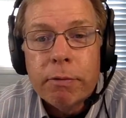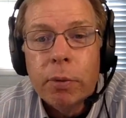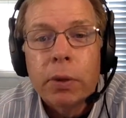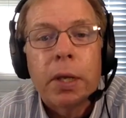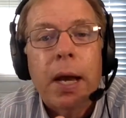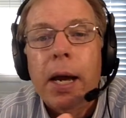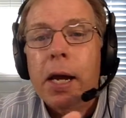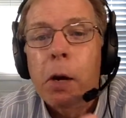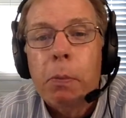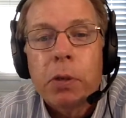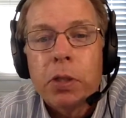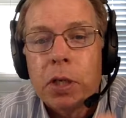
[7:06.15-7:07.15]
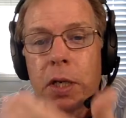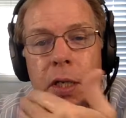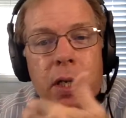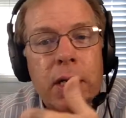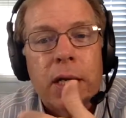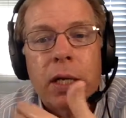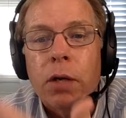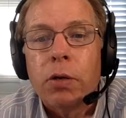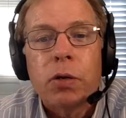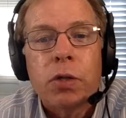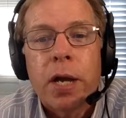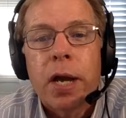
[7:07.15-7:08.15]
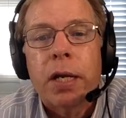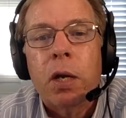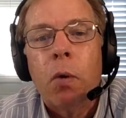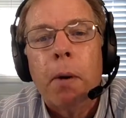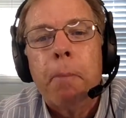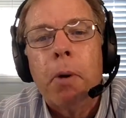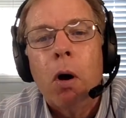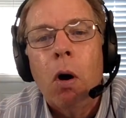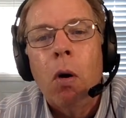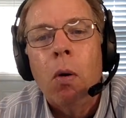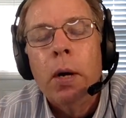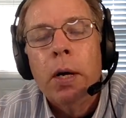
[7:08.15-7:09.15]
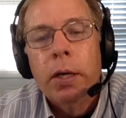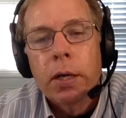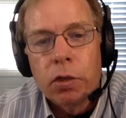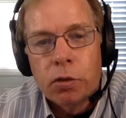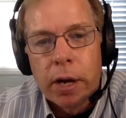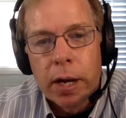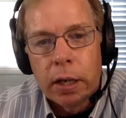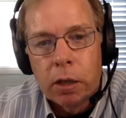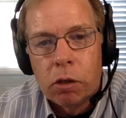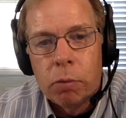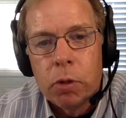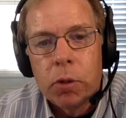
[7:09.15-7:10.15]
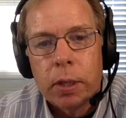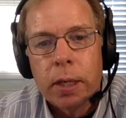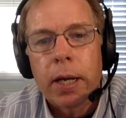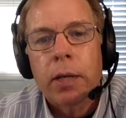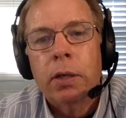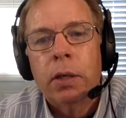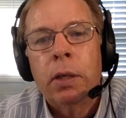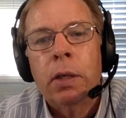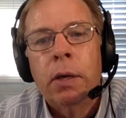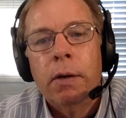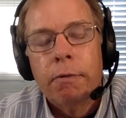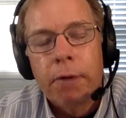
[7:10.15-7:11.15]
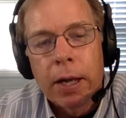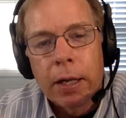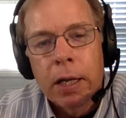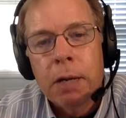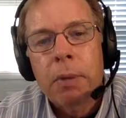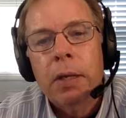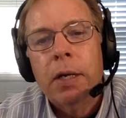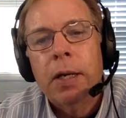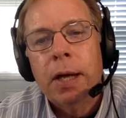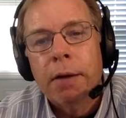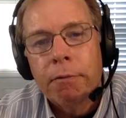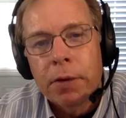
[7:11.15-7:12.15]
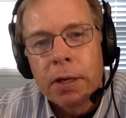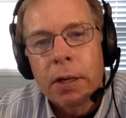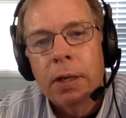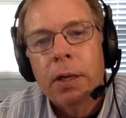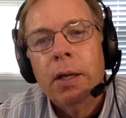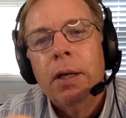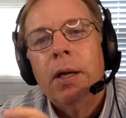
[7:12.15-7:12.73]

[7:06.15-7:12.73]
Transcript: Would that help us any in understanding what Paul is trying to communicate to Philemon and Apphia